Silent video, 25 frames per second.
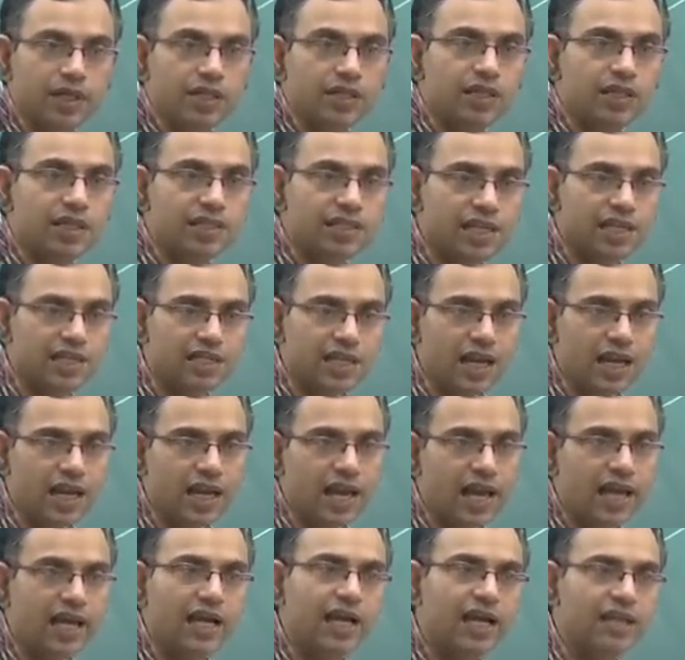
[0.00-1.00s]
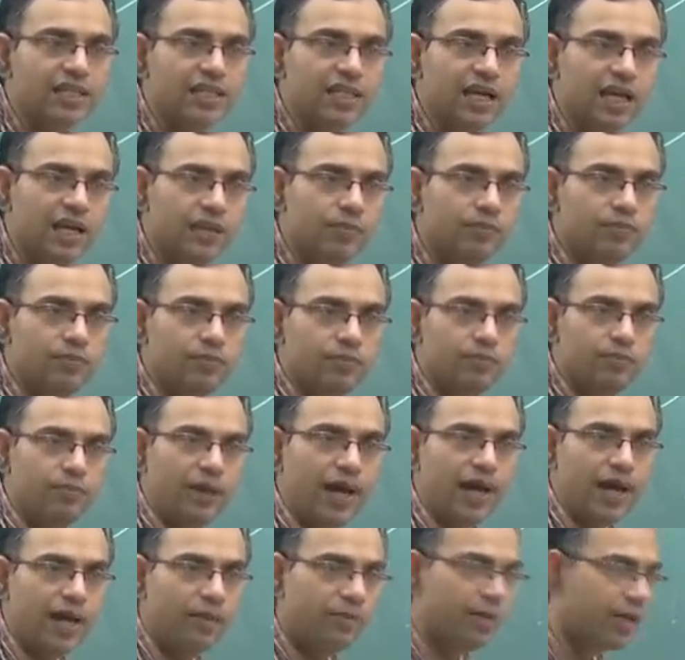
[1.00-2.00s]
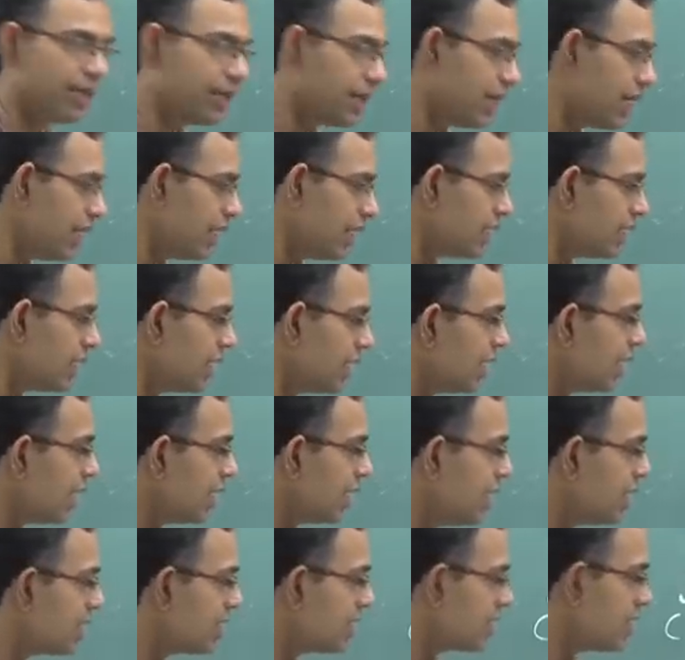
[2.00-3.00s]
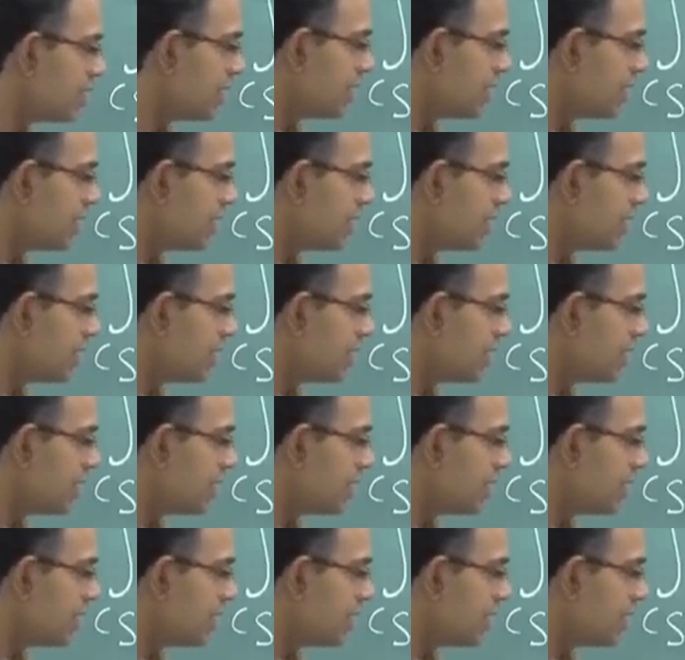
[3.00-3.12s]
this is a Lagrangian parameter, is